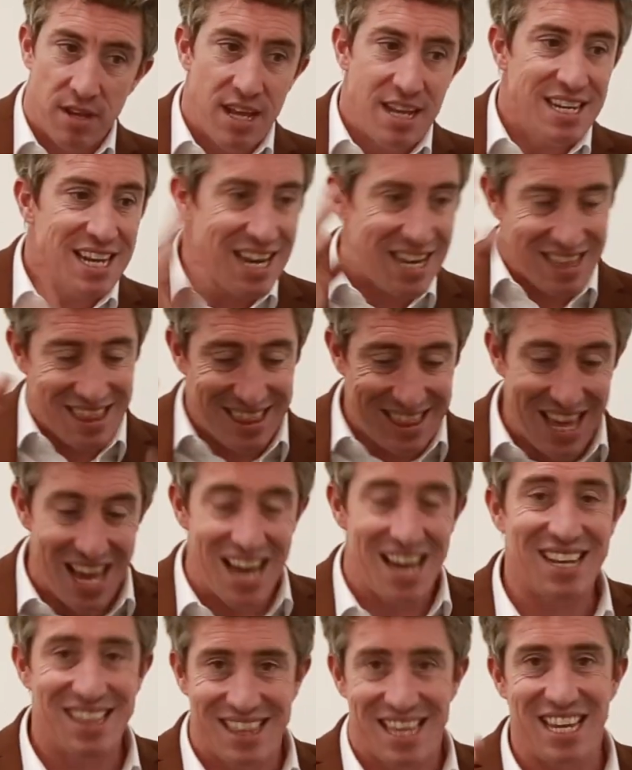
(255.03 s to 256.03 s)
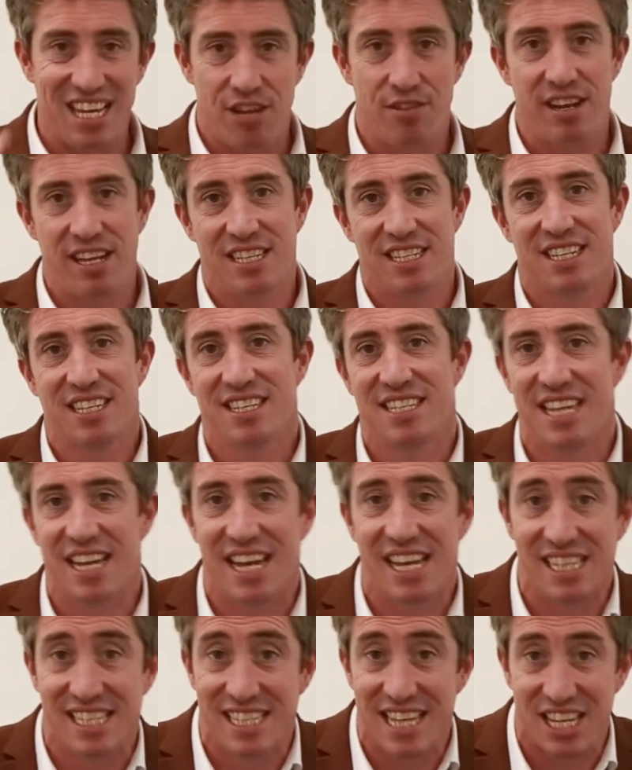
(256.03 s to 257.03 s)
Now, the third thing you need to consider
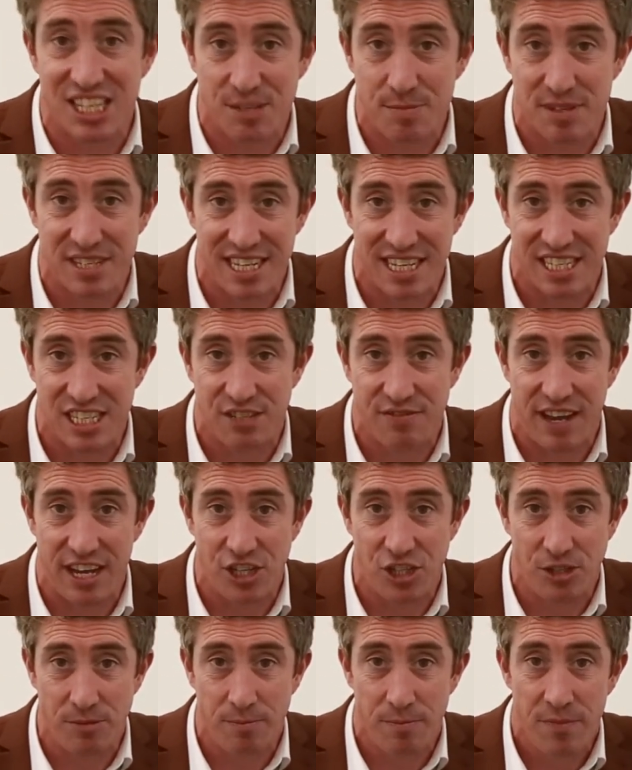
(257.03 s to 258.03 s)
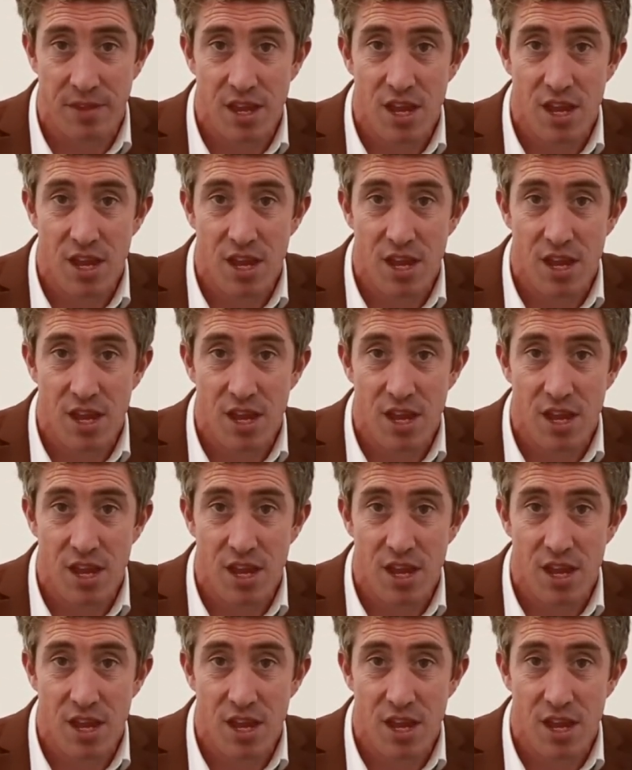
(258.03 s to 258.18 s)
is customer satisfaction.